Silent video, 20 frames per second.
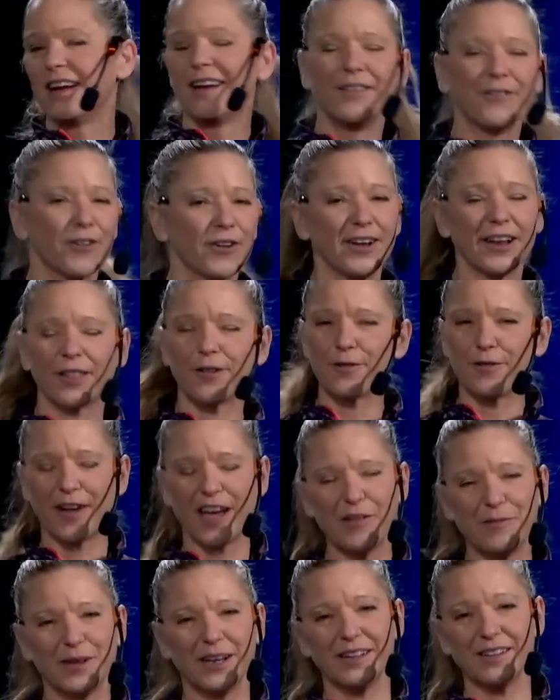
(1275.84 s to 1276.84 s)
for another
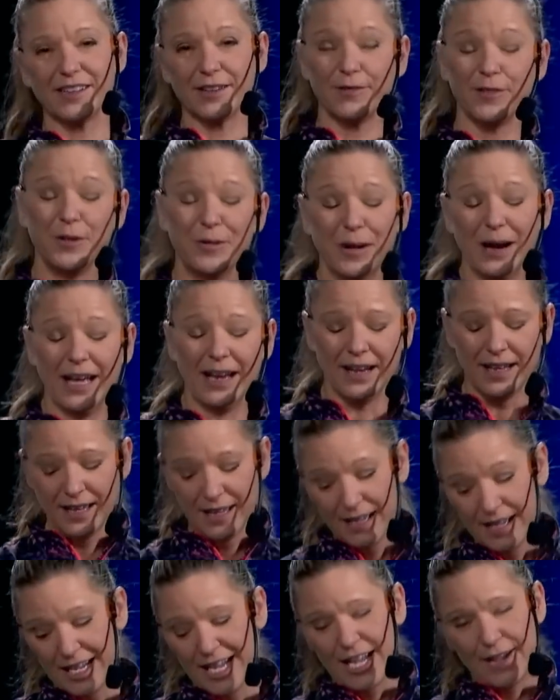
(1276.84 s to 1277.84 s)
5 minutes if you want.
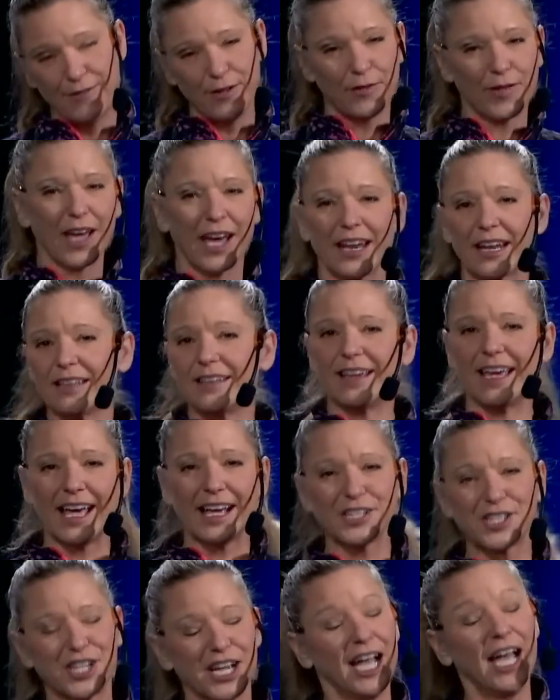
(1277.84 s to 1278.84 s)
If you've got a
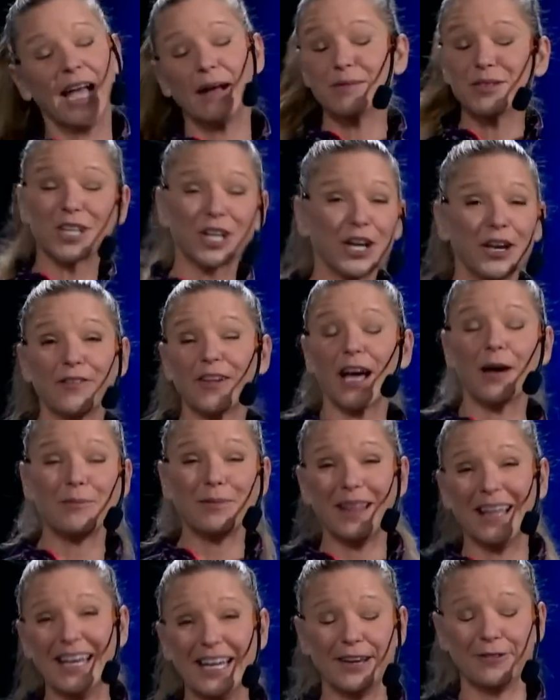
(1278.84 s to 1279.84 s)
dash, I'm sure you've got
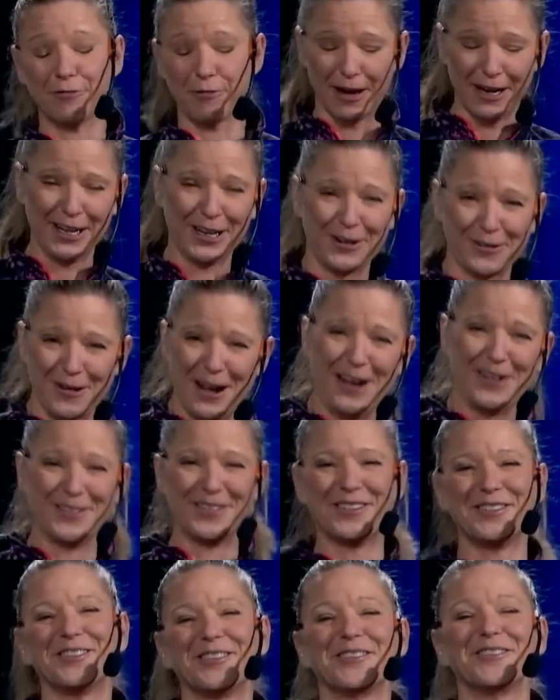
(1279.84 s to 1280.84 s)
plenty of running around
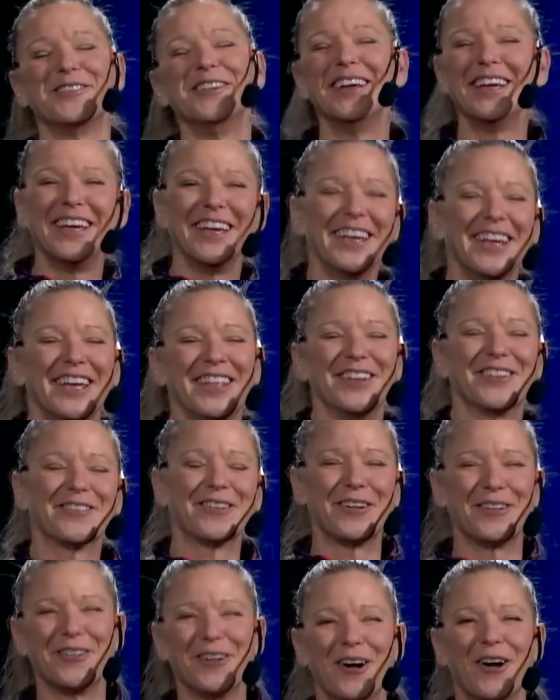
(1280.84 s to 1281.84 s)
to do in your
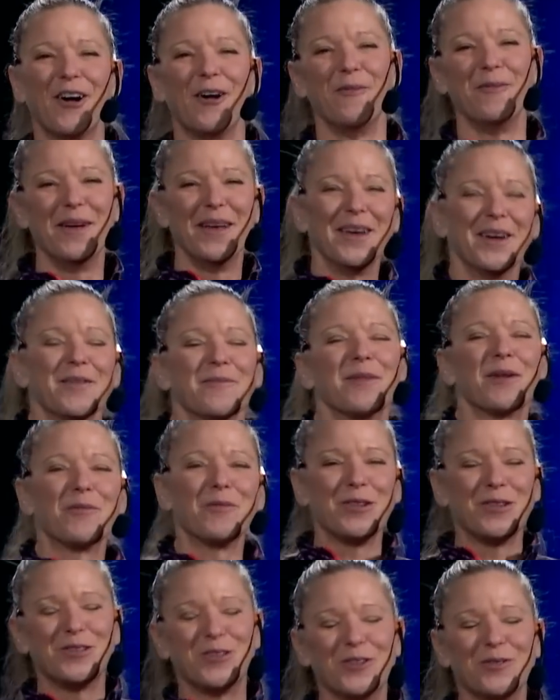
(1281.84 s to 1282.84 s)
own home. But
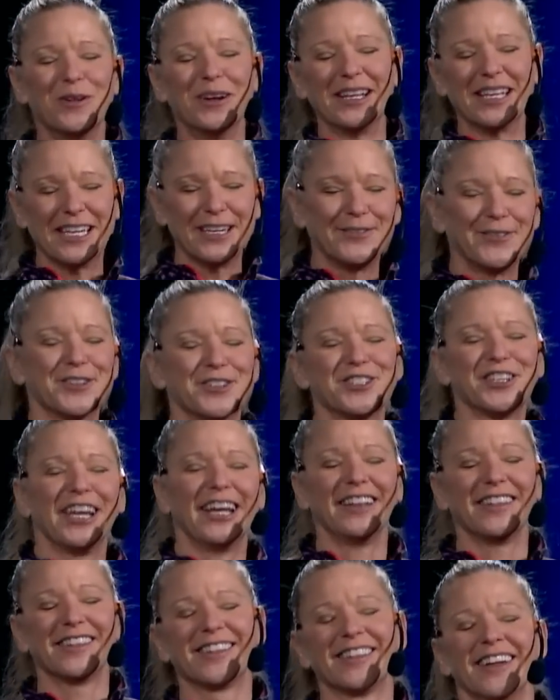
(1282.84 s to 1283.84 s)
you do want to give
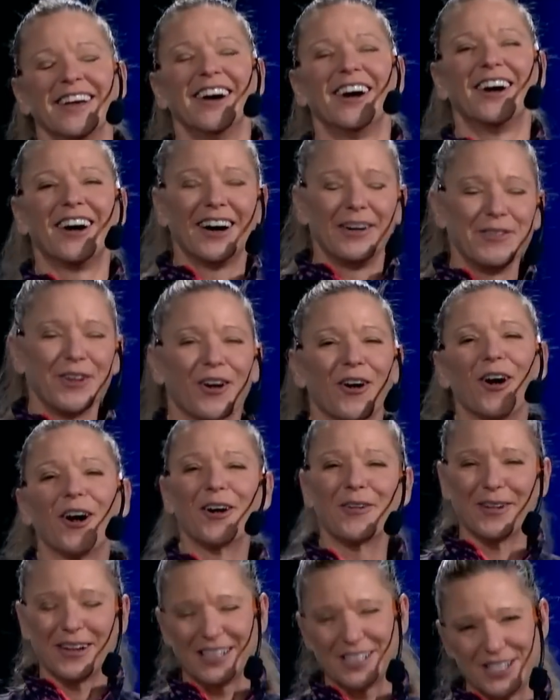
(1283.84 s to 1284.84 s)
your heart
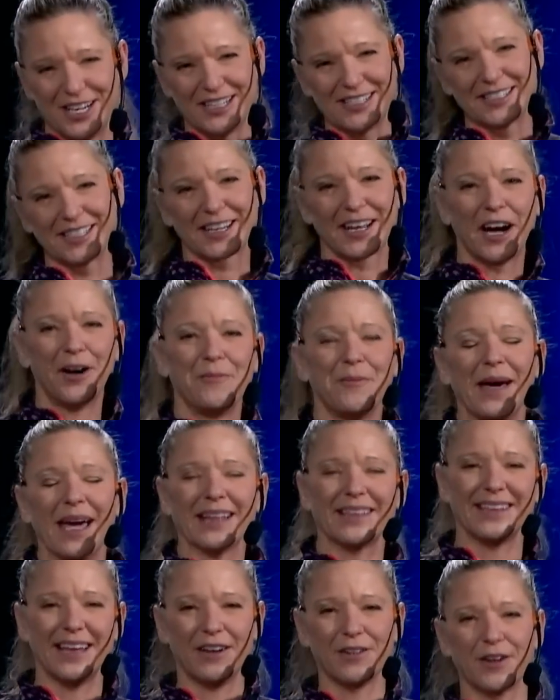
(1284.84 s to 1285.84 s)
rate a chance to come back
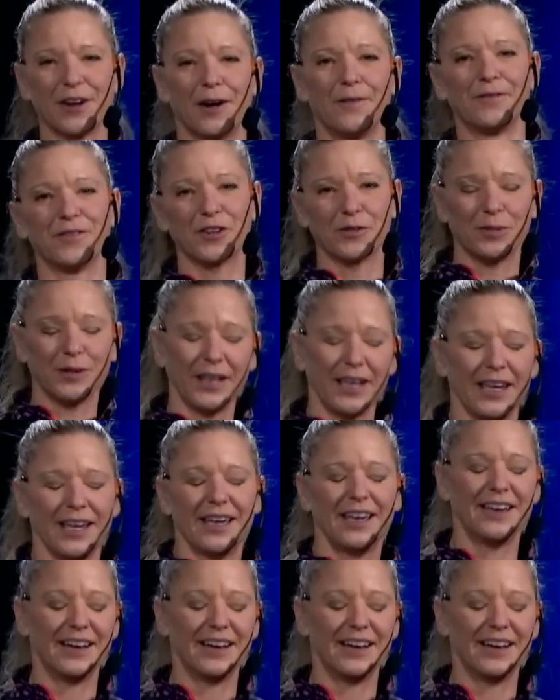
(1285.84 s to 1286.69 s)
down comfortably